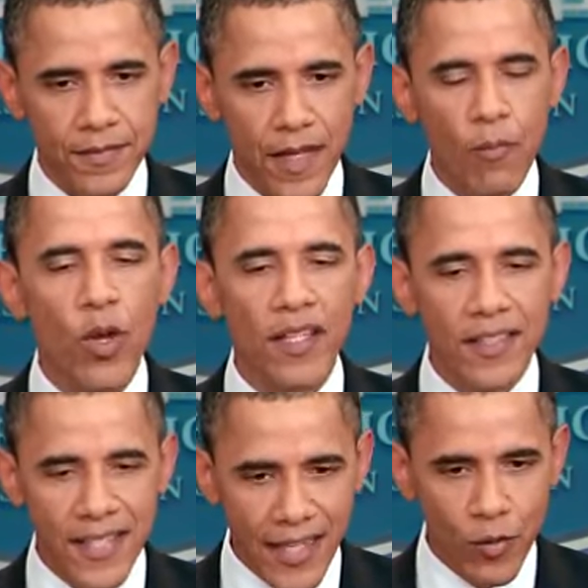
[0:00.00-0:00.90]
I'm willing to
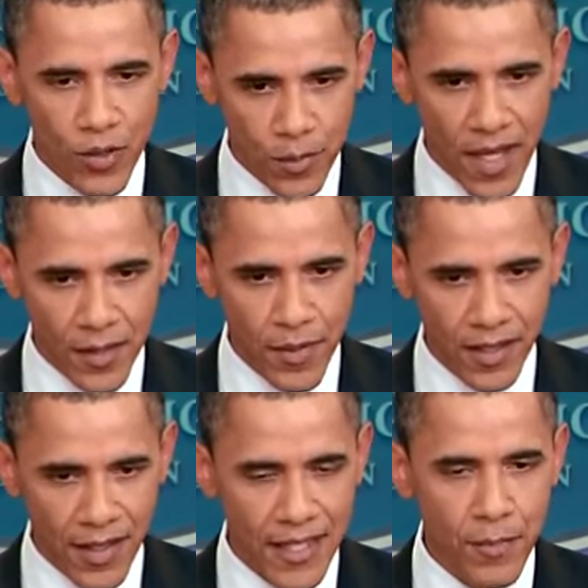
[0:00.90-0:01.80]
take the
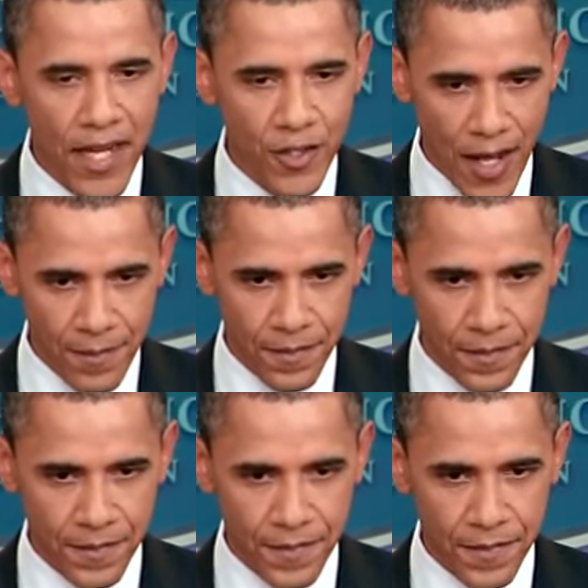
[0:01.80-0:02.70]
responsibility. That's my job.
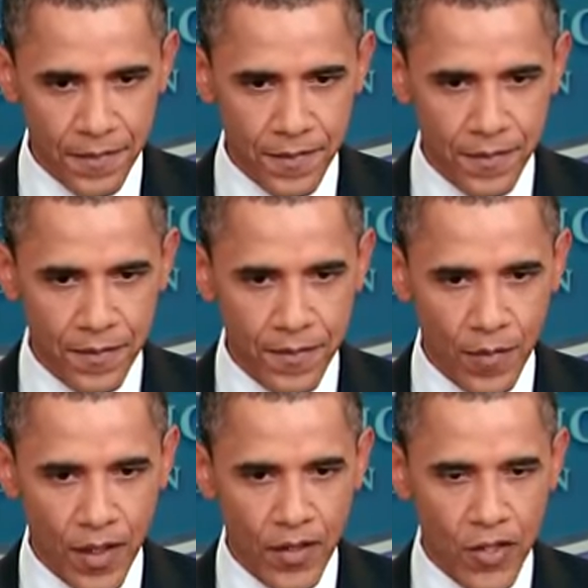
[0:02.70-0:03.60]

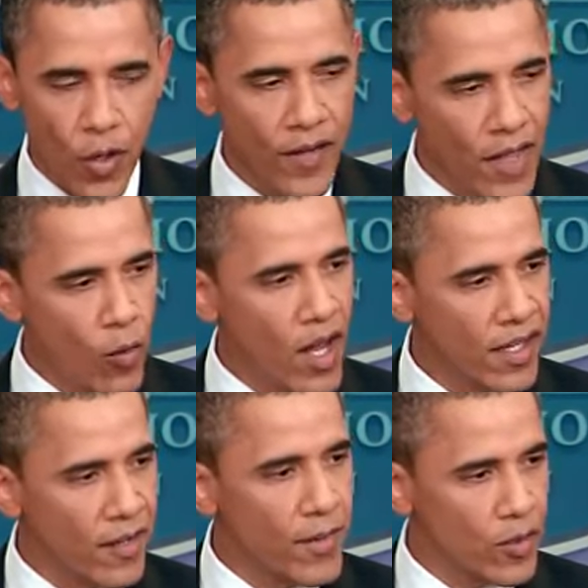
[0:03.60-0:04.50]
So if they want to
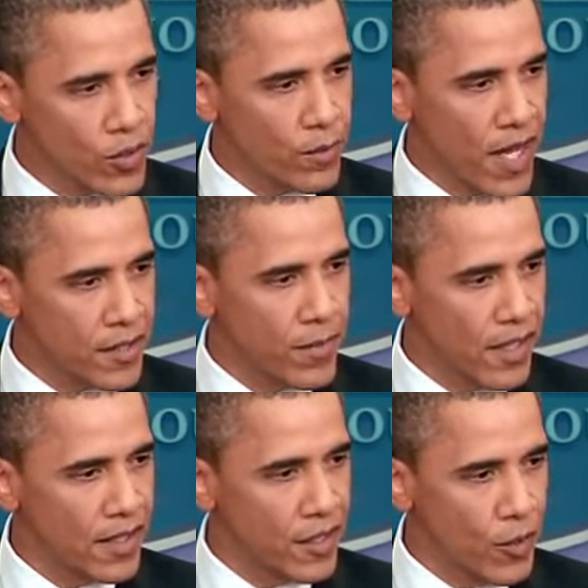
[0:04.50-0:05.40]
give me the
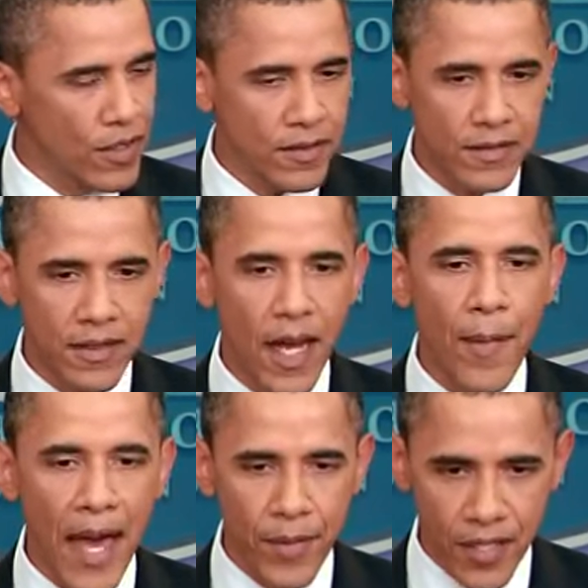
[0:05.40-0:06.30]
responsibility to do it, I'm
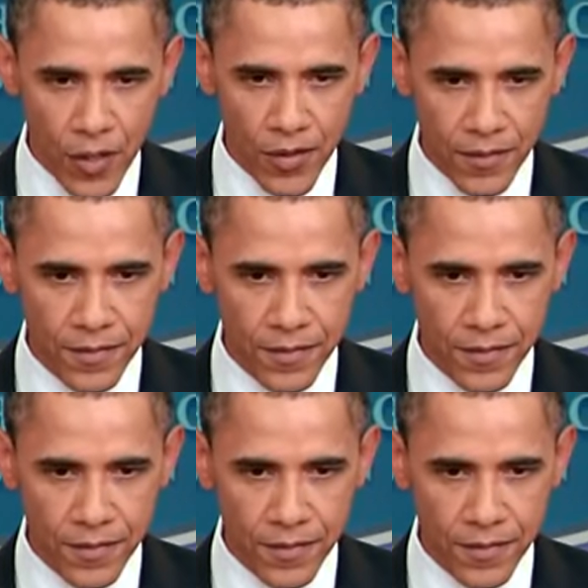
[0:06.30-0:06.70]
happy to do it.